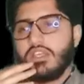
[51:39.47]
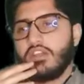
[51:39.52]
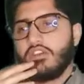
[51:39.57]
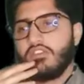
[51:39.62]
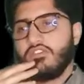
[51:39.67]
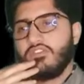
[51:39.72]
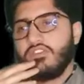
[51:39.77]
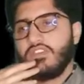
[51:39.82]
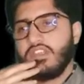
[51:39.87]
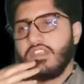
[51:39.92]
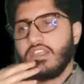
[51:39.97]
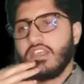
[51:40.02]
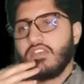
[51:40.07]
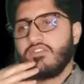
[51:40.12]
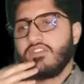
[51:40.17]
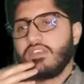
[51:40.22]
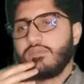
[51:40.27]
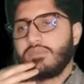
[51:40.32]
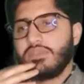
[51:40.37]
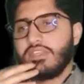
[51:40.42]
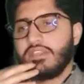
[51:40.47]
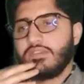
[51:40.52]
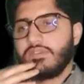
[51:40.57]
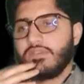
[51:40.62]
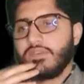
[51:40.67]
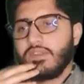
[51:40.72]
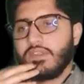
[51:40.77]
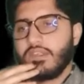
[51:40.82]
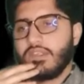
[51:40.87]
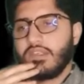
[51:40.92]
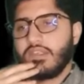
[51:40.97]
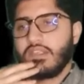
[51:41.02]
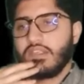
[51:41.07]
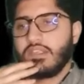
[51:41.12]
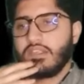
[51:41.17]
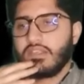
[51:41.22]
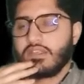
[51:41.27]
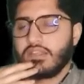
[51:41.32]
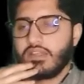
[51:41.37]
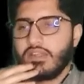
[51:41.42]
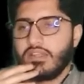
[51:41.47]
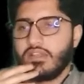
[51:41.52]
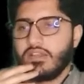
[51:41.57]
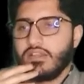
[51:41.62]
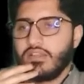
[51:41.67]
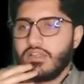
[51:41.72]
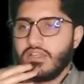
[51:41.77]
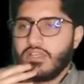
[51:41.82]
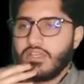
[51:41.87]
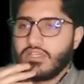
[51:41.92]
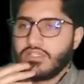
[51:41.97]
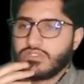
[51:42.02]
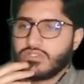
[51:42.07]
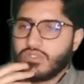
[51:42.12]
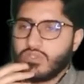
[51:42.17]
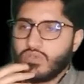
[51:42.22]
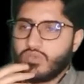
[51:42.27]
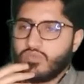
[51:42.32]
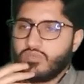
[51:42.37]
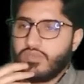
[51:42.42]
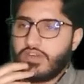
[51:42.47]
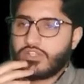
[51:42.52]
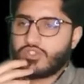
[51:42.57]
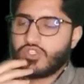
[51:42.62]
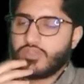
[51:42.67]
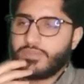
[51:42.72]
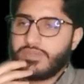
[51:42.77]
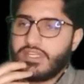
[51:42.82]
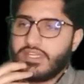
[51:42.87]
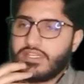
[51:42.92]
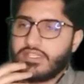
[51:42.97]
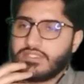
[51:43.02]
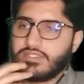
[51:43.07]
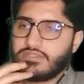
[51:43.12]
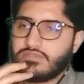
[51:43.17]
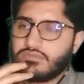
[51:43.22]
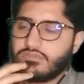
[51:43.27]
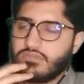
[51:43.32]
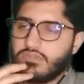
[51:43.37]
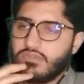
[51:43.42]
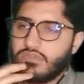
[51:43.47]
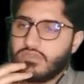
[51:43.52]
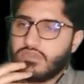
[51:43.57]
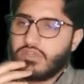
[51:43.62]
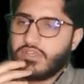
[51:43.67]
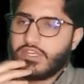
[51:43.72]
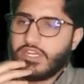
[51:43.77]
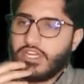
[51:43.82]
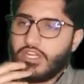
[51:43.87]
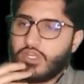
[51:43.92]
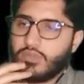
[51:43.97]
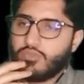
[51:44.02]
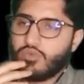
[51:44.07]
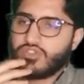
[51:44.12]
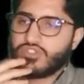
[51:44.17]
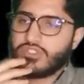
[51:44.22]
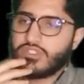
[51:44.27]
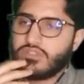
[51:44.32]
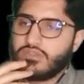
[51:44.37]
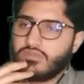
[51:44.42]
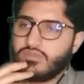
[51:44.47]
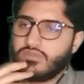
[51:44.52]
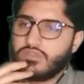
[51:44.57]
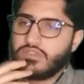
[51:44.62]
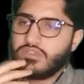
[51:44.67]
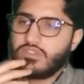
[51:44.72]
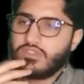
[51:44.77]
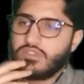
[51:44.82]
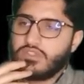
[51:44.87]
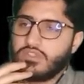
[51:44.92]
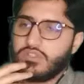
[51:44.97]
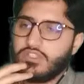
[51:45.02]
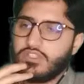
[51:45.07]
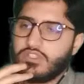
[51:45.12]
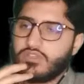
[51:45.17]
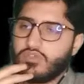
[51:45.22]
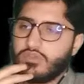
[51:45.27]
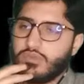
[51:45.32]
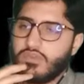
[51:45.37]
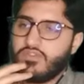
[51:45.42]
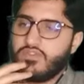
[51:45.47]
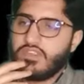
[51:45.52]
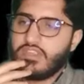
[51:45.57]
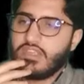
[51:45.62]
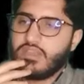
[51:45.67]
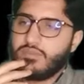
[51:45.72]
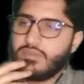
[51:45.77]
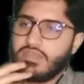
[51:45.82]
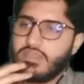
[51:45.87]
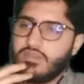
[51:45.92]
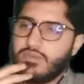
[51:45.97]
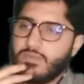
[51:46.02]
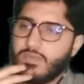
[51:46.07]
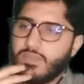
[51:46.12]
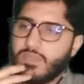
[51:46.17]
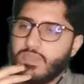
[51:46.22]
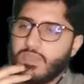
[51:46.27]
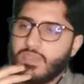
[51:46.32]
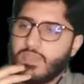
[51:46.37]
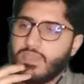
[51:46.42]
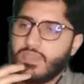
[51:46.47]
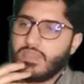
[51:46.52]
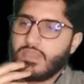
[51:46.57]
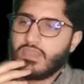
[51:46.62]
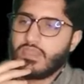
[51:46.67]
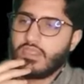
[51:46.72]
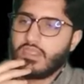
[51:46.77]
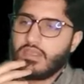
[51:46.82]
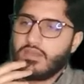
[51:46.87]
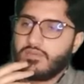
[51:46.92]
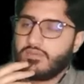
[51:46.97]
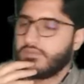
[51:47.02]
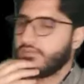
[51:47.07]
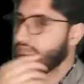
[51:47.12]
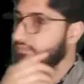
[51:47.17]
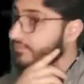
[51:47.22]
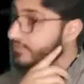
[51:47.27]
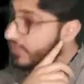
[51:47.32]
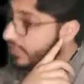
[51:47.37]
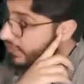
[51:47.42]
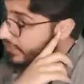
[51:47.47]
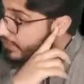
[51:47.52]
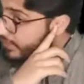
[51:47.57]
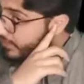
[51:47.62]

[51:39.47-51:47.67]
VA, VB. Clear? So what should be it is relative motion. This would be VAB. Clear?